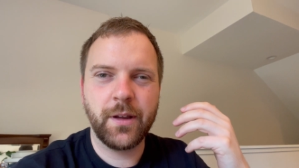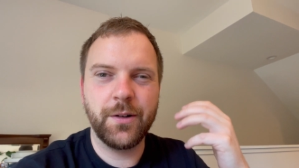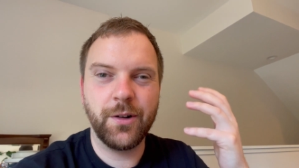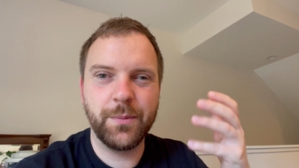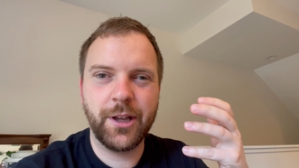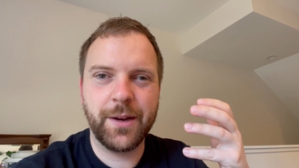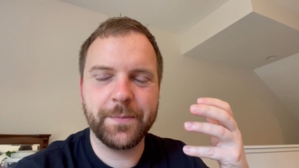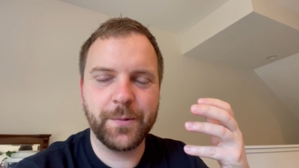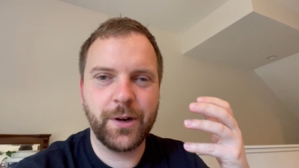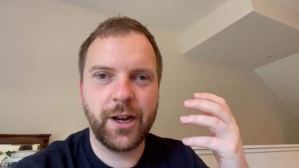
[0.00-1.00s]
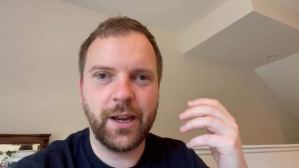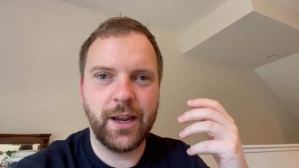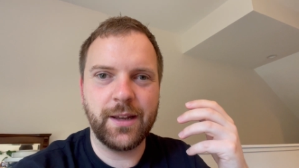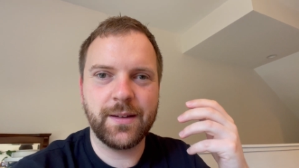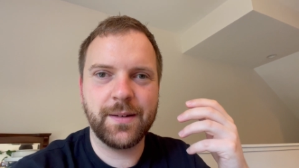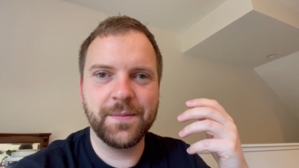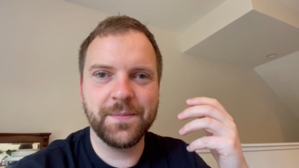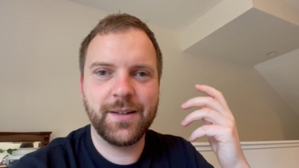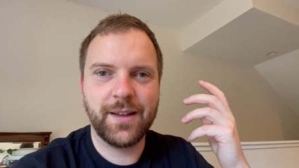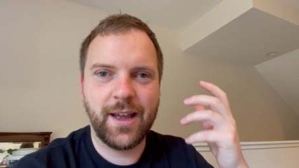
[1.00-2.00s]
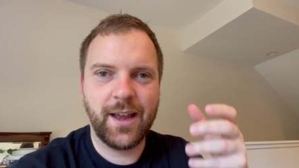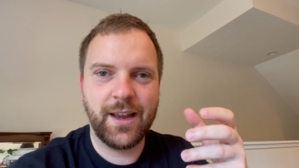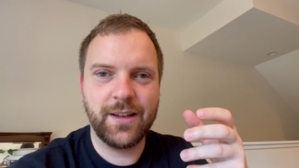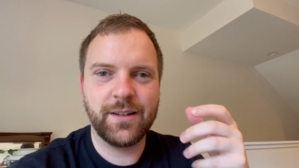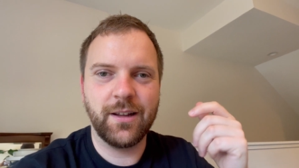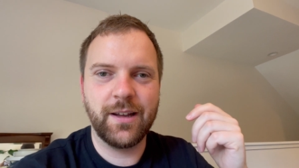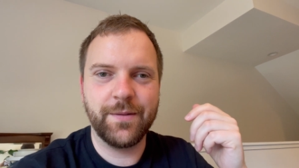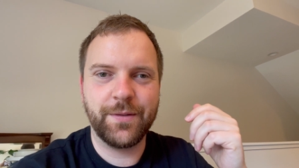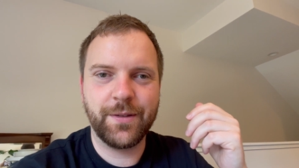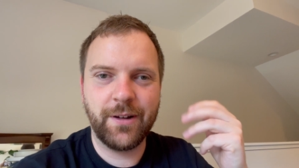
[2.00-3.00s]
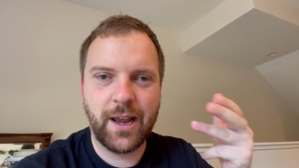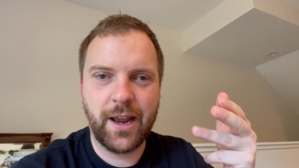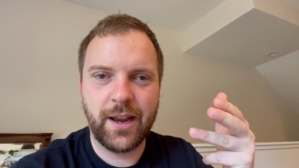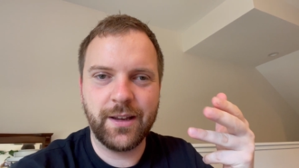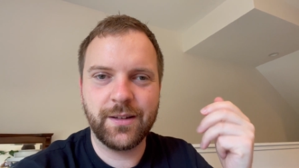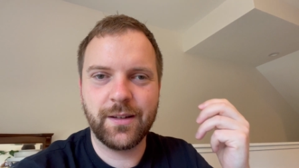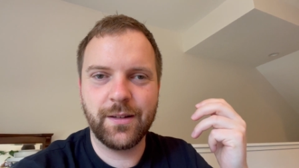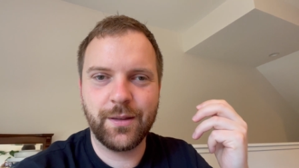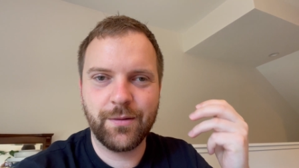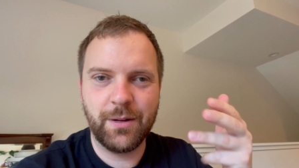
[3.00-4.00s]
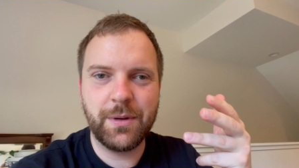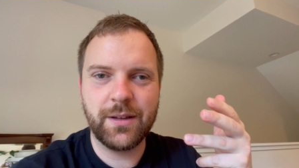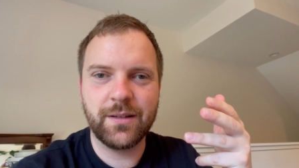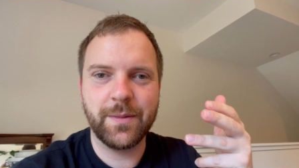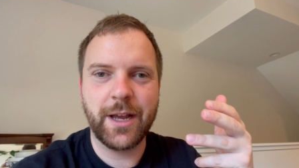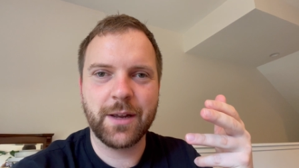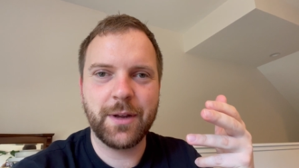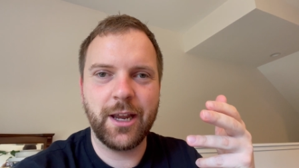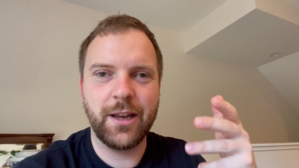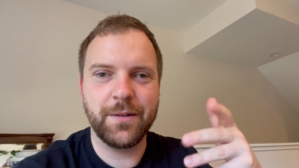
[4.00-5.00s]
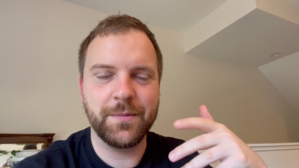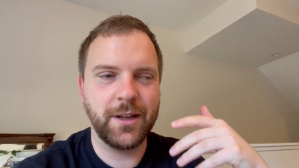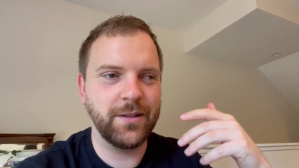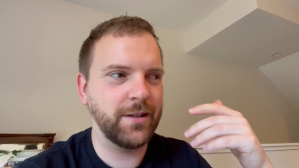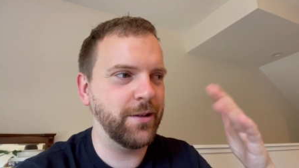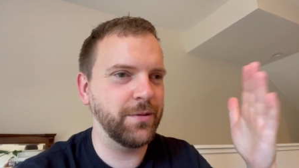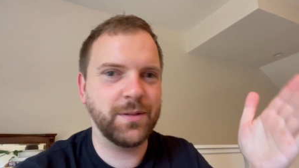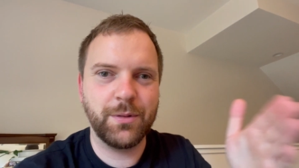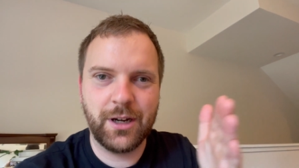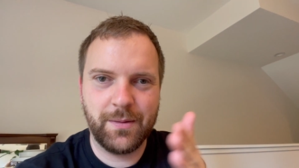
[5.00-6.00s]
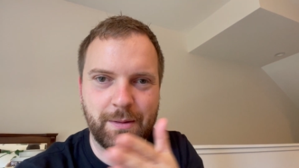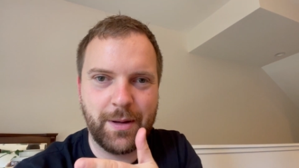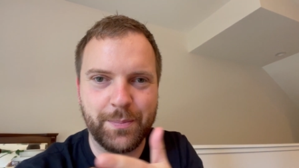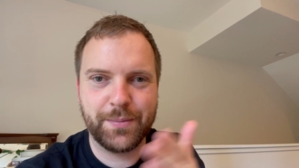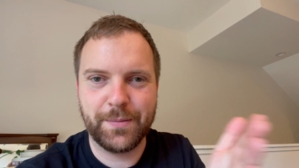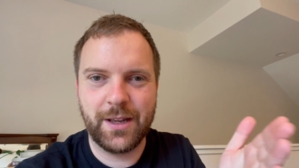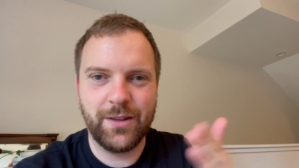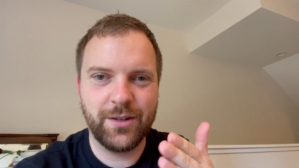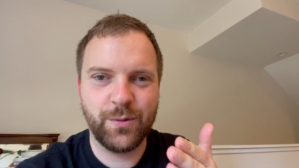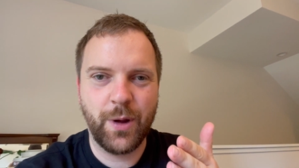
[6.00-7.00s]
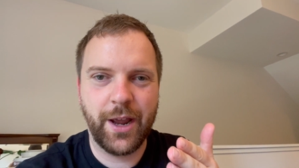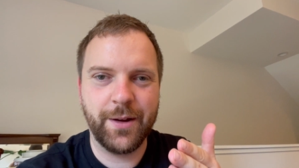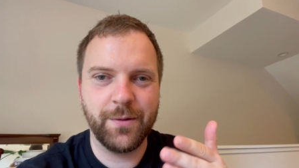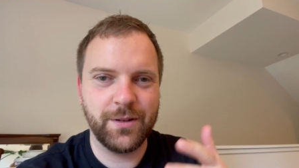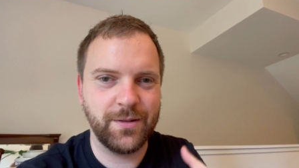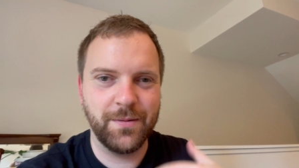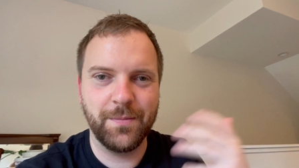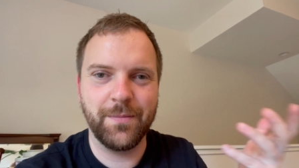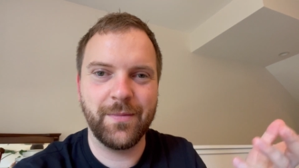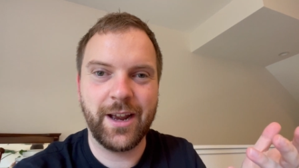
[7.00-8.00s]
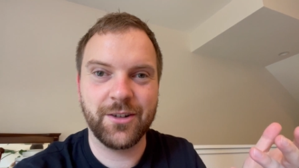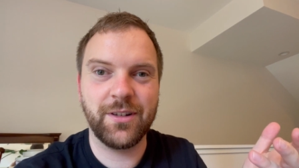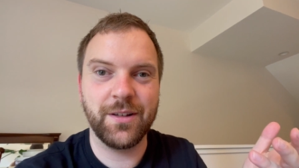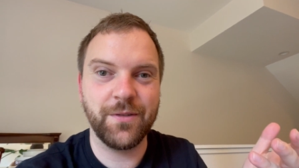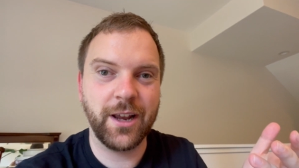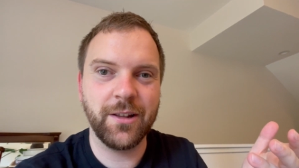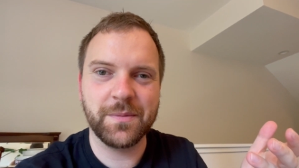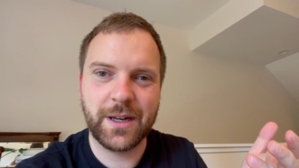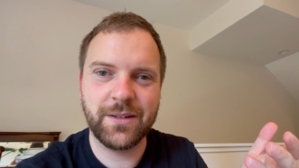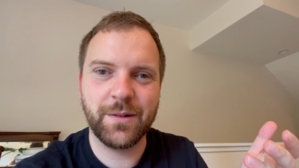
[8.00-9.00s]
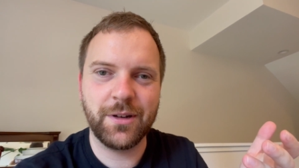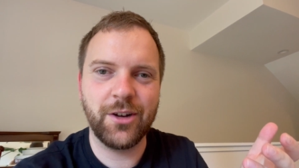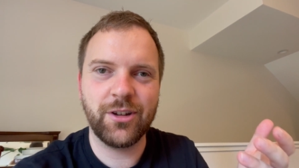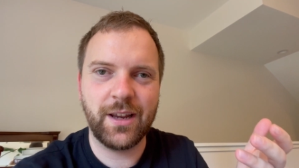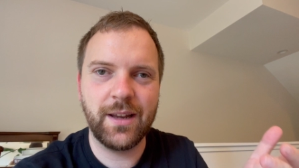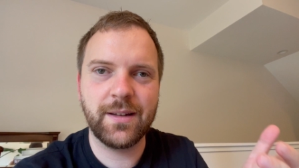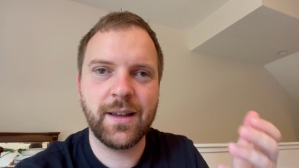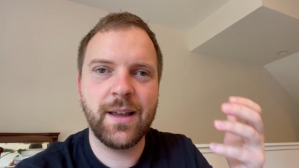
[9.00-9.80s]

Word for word: Normally when I eat eggs, I'll have three eggs, three pieces of back bacon. And so splitting them up in this way was actually the regular amount I would usually eat.